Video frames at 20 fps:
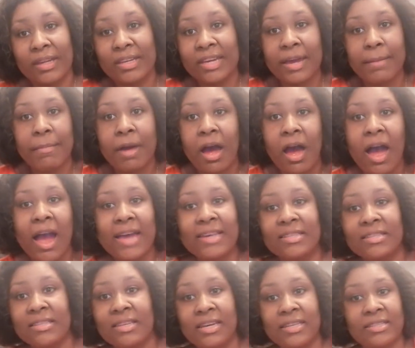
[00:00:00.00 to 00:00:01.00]
get my
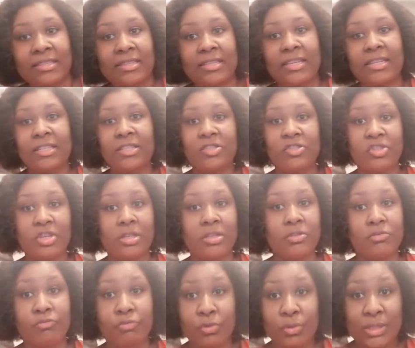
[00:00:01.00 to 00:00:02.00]
eyes tested,
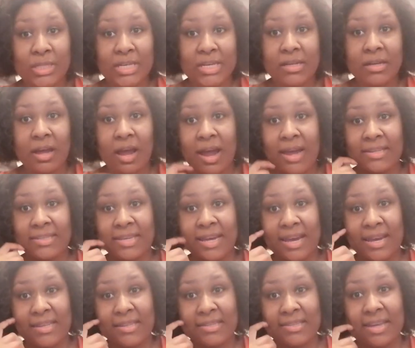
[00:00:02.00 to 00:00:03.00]
just routine eye
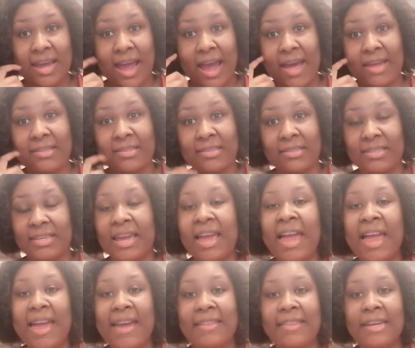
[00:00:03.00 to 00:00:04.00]
test, and
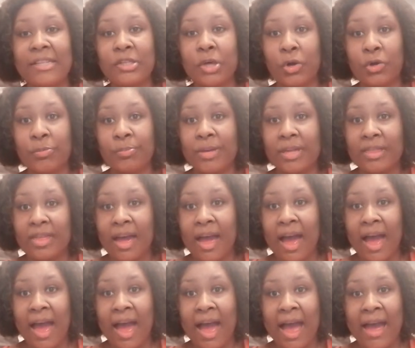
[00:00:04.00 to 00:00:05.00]
they told me that
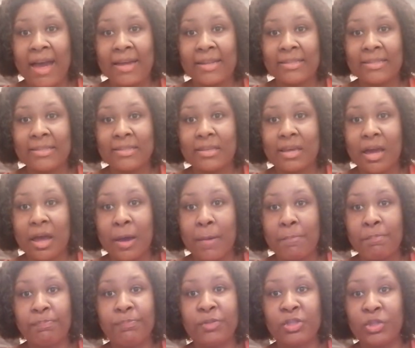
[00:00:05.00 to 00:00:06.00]
I had
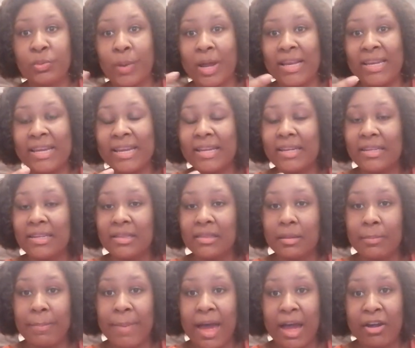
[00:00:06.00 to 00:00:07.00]
swelling in
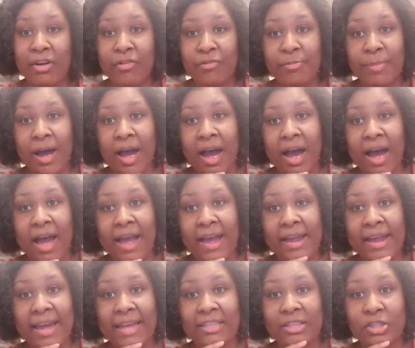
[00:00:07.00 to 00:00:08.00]
the back of my
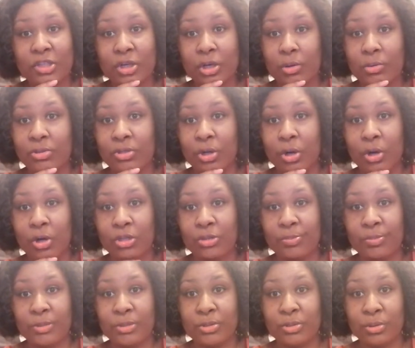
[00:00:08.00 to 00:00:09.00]
eye and to go to
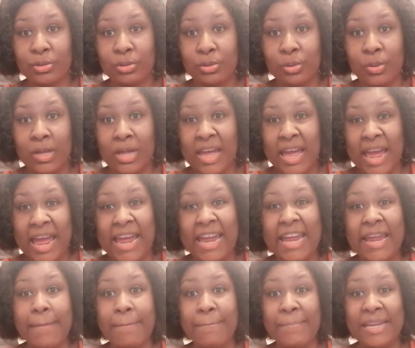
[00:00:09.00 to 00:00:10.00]
hospital
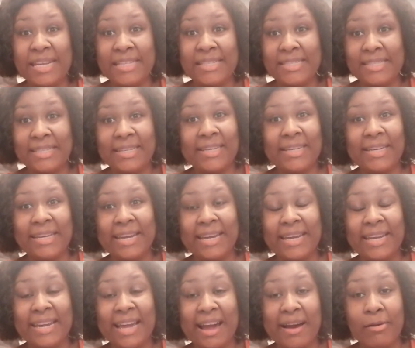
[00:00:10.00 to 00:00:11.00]

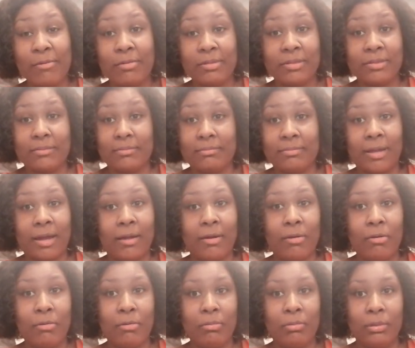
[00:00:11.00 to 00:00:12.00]
immediately. I was like,
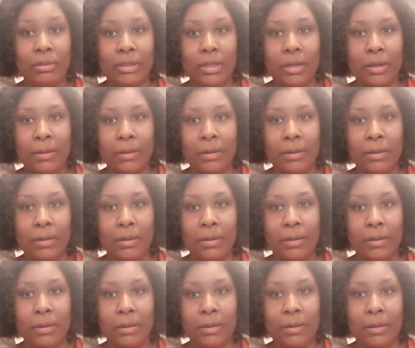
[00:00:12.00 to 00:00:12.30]
oh,